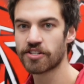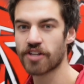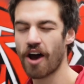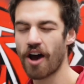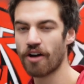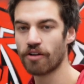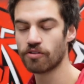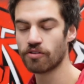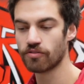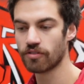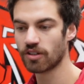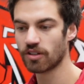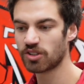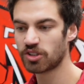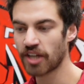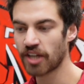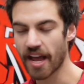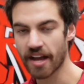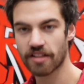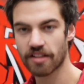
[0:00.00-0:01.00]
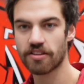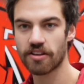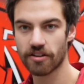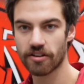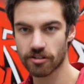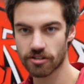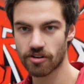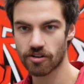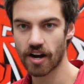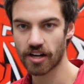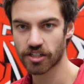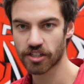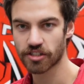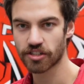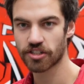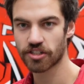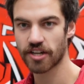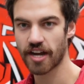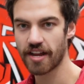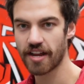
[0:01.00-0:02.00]
So check your
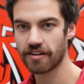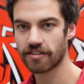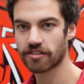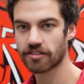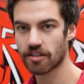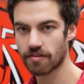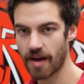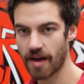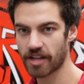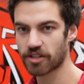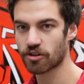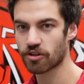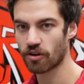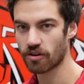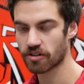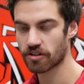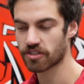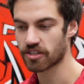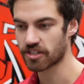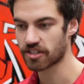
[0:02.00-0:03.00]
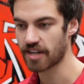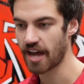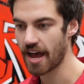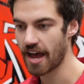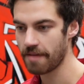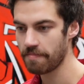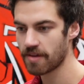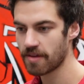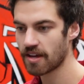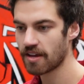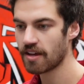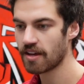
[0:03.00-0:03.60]
instruction sheet to make sure it's the same.